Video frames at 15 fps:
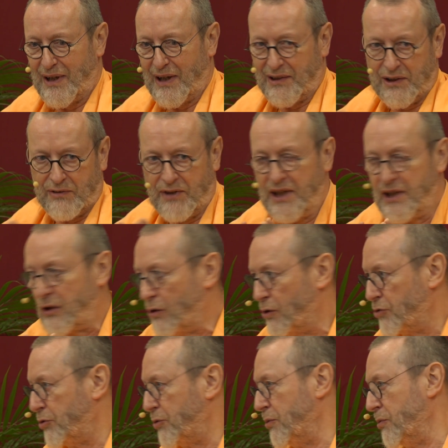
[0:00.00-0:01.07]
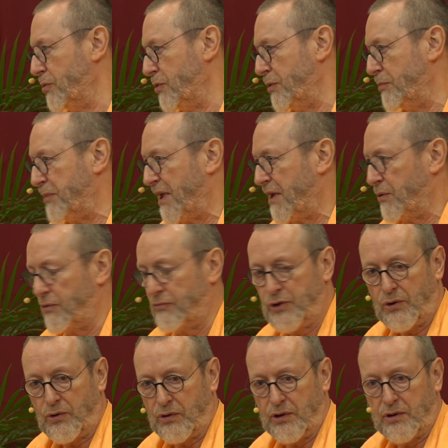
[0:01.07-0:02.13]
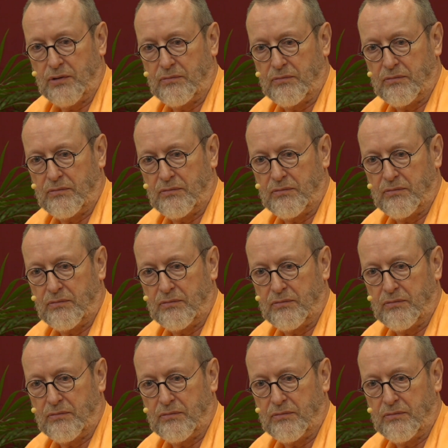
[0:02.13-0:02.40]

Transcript: It's very close to the path of yoga,